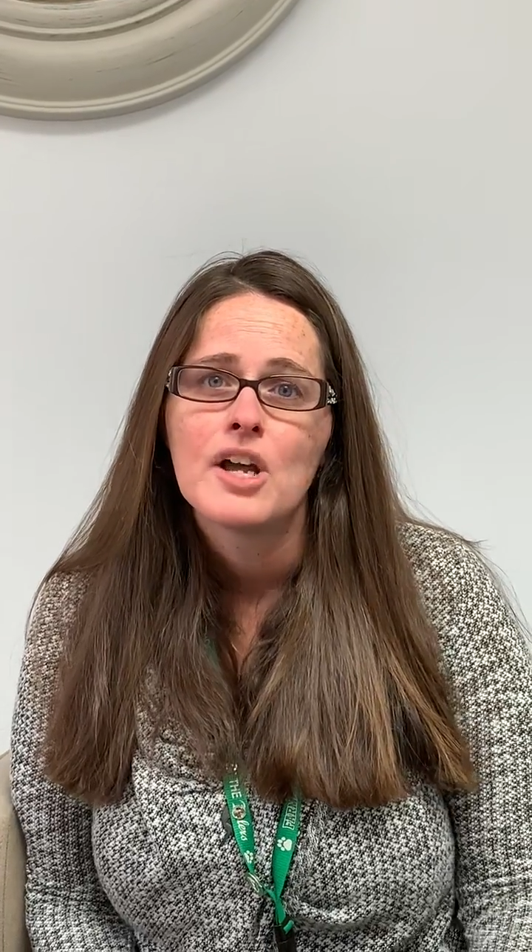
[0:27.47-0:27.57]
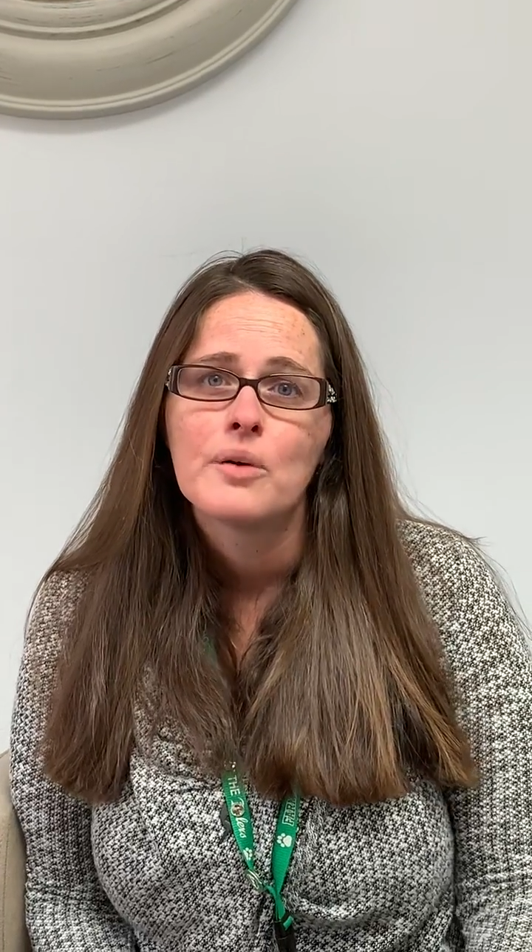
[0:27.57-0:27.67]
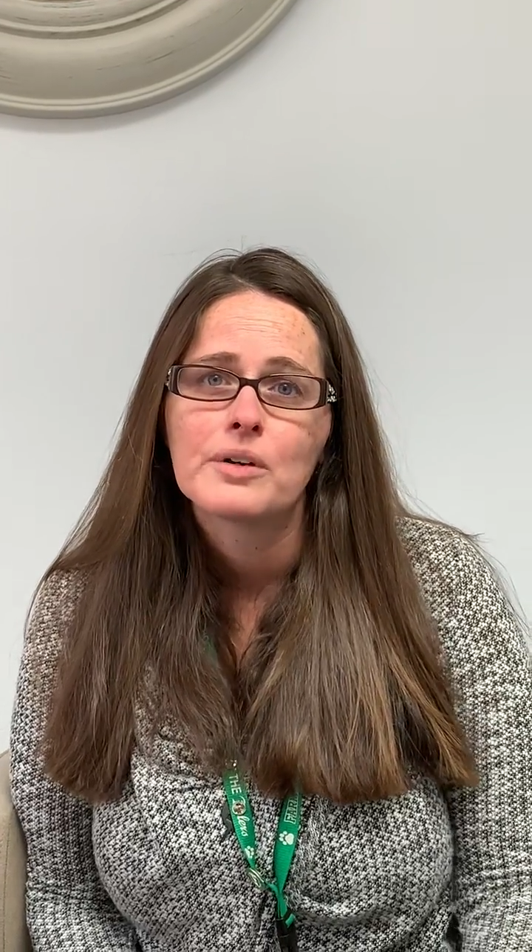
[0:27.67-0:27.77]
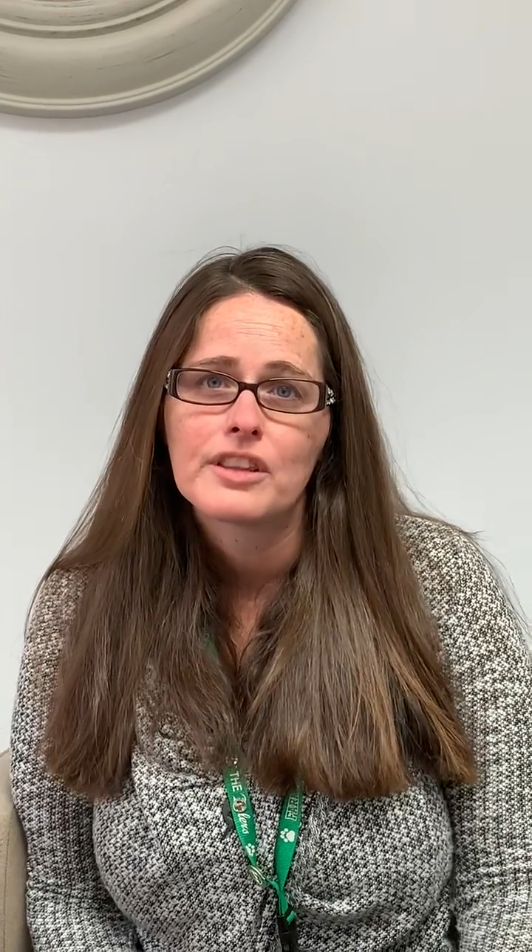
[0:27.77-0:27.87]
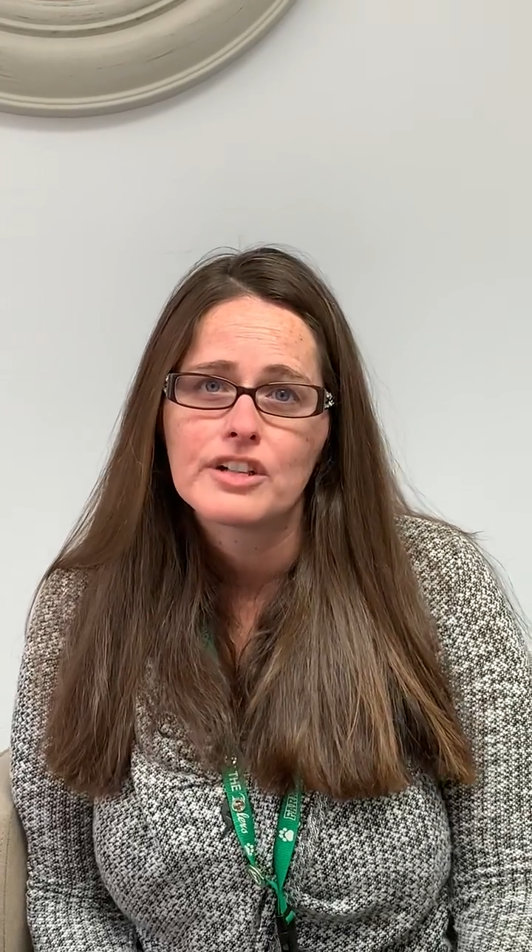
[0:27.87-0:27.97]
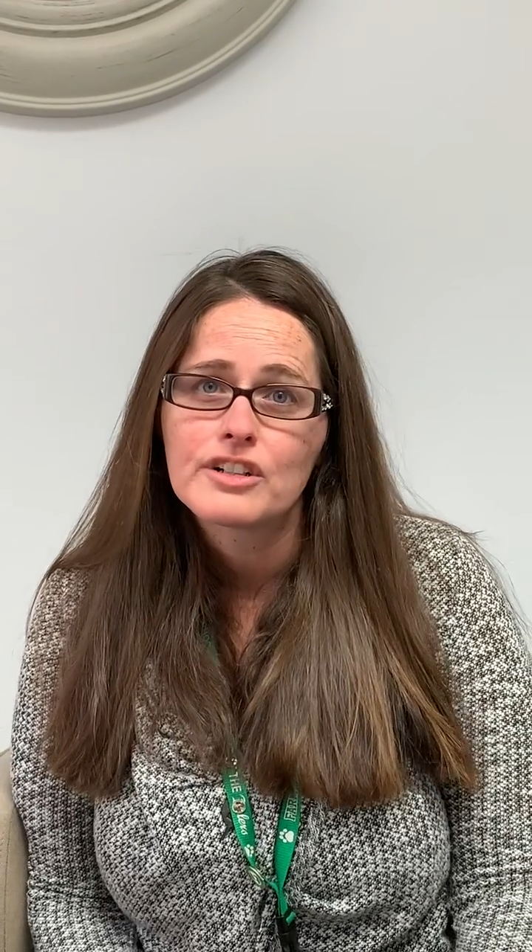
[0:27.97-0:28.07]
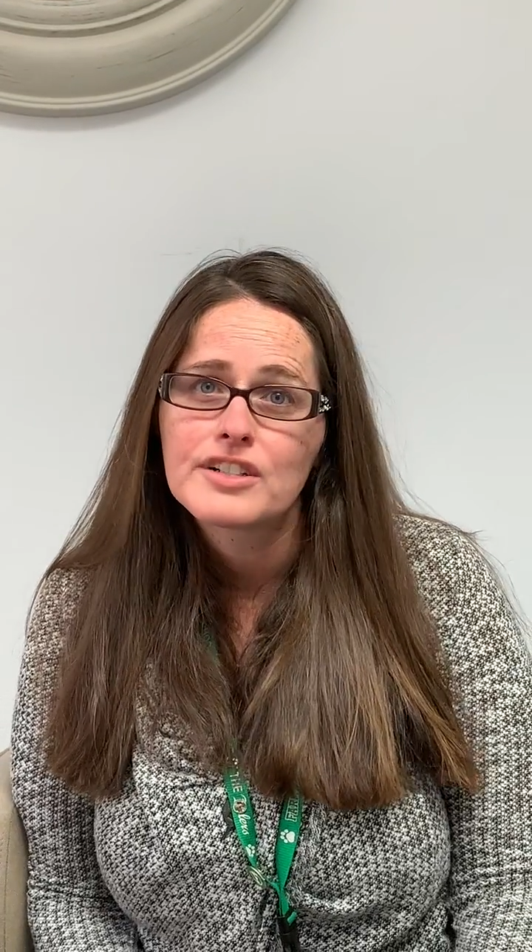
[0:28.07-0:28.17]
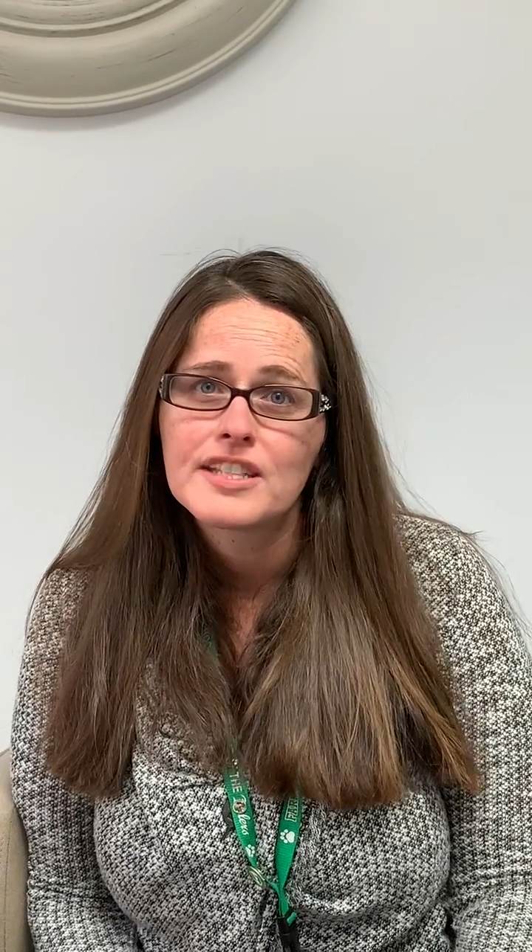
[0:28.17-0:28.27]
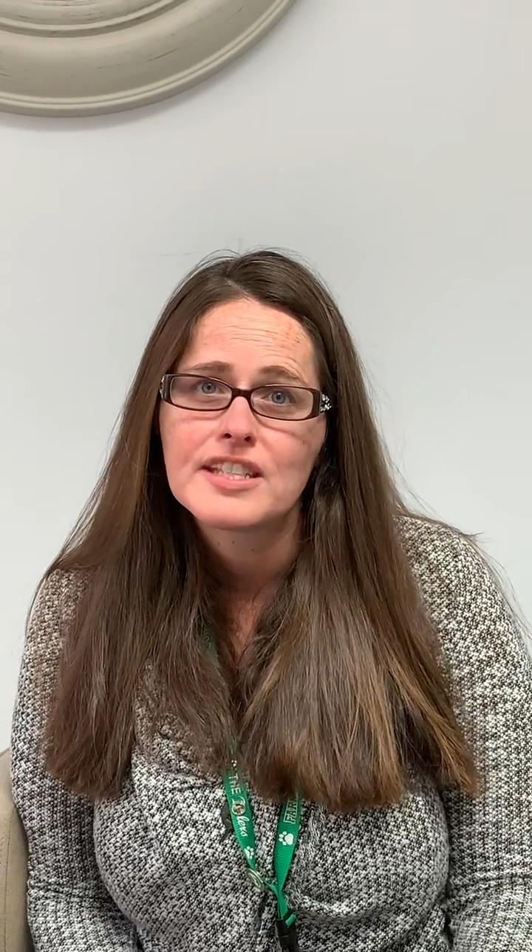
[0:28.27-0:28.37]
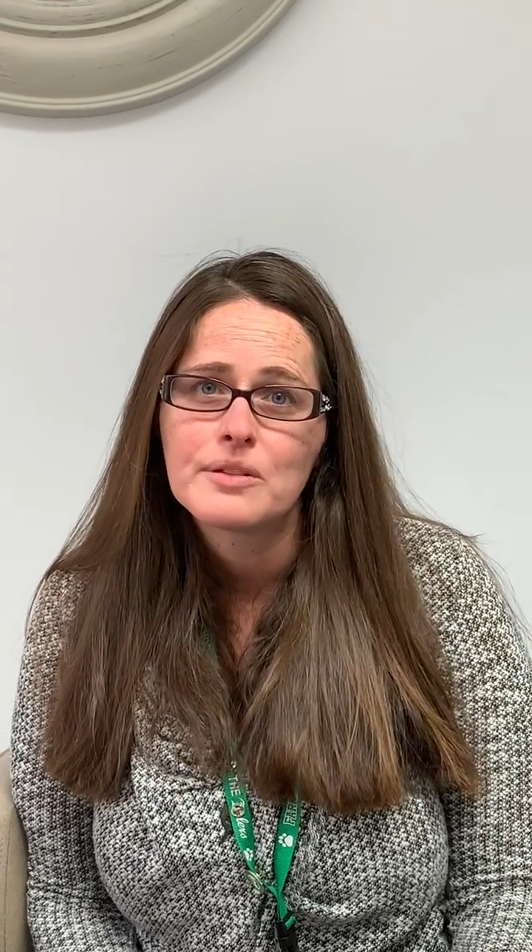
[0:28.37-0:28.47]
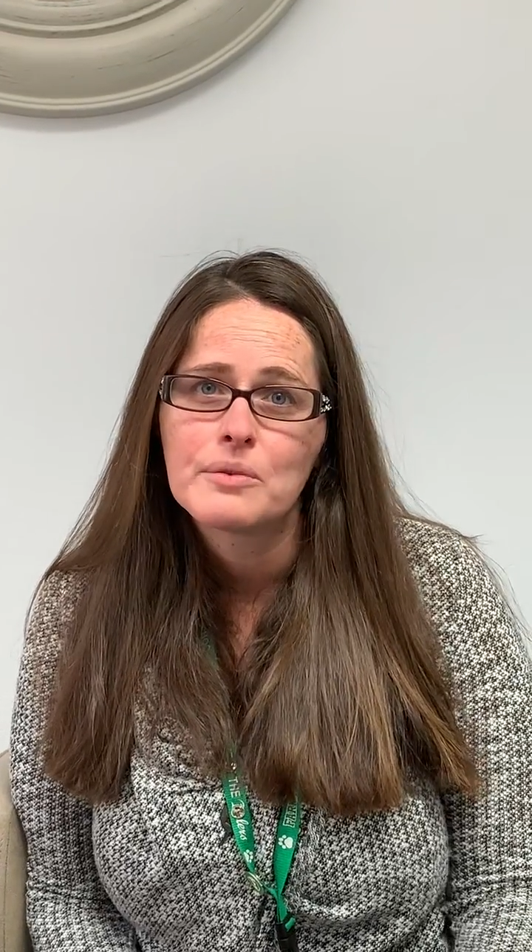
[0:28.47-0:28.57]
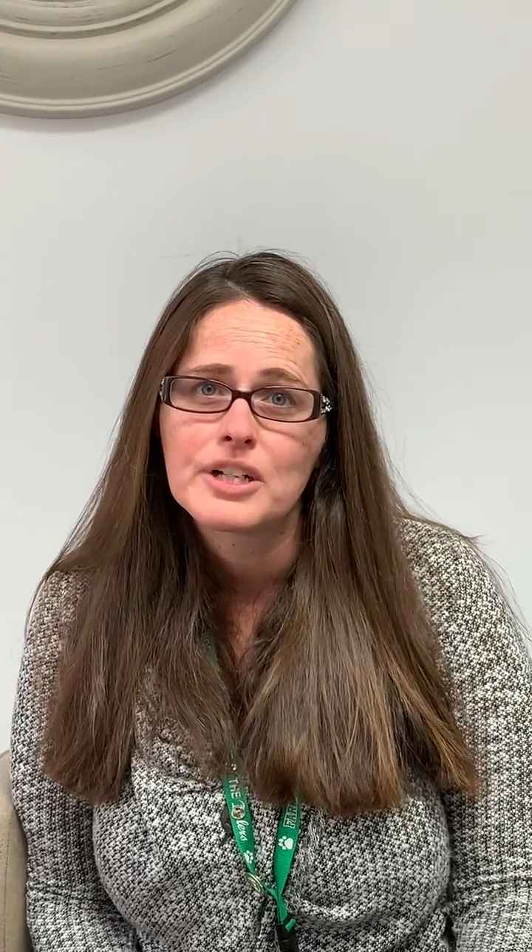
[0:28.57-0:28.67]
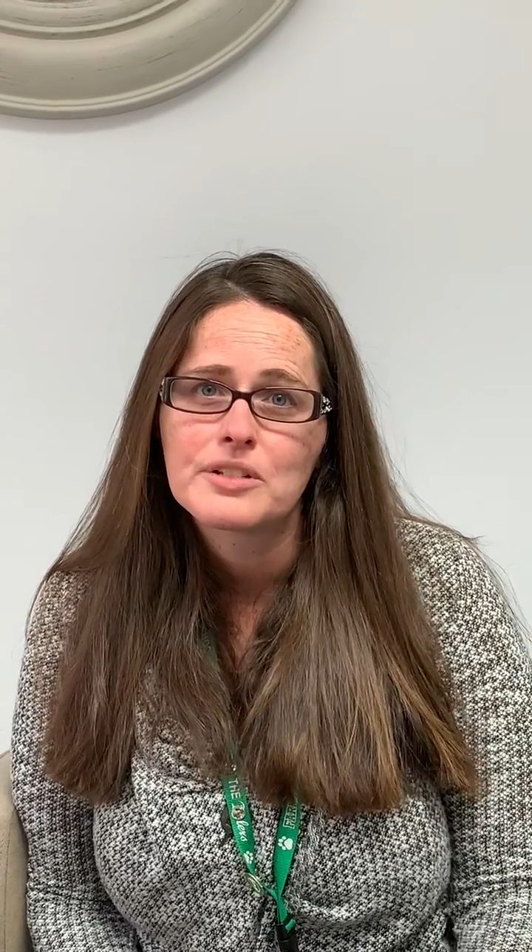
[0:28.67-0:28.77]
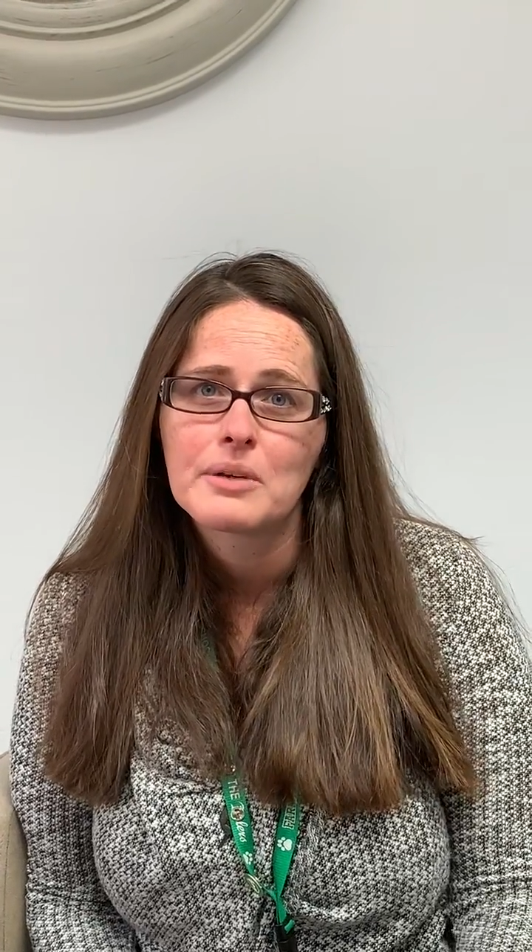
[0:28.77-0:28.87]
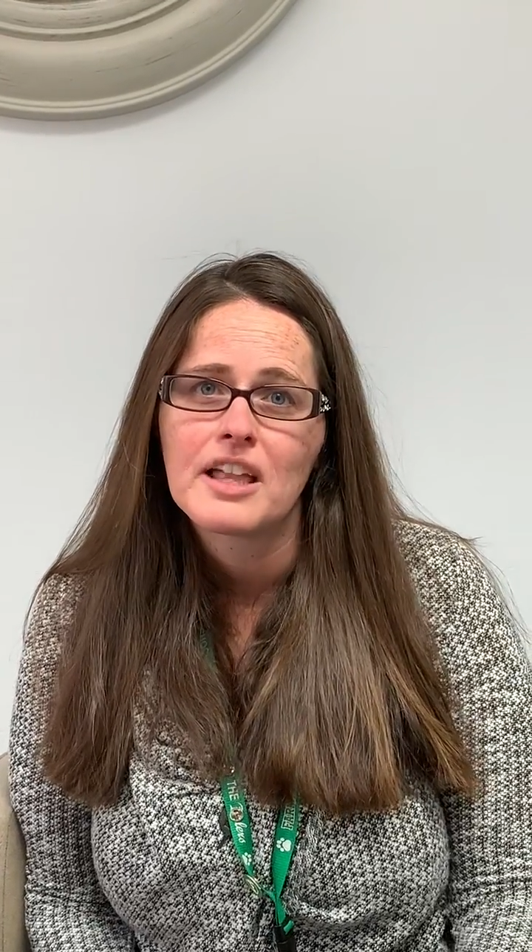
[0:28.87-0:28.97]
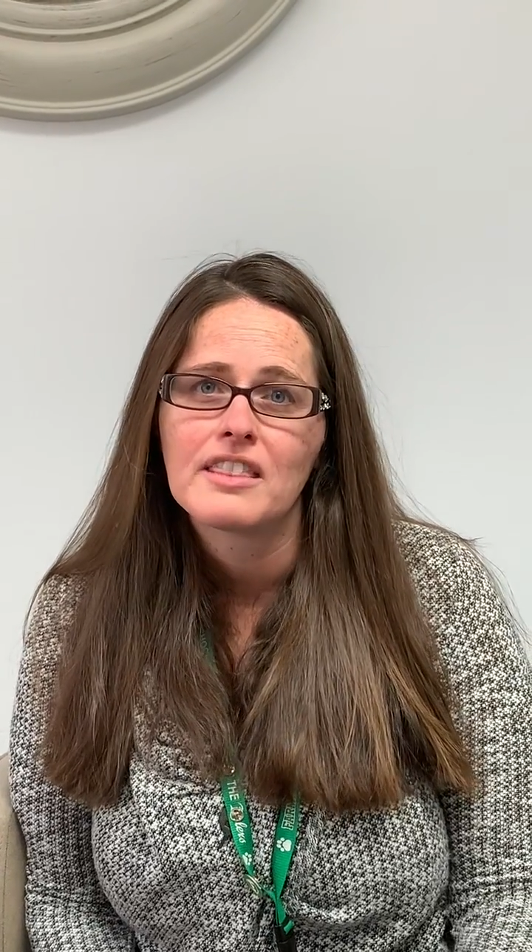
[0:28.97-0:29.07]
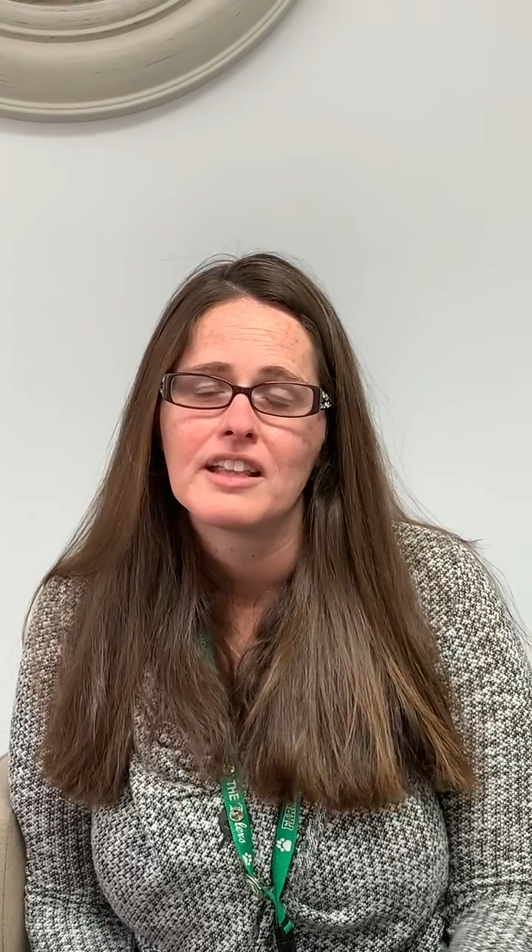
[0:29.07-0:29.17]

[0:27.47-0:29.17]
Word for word: one of the nurses he works with,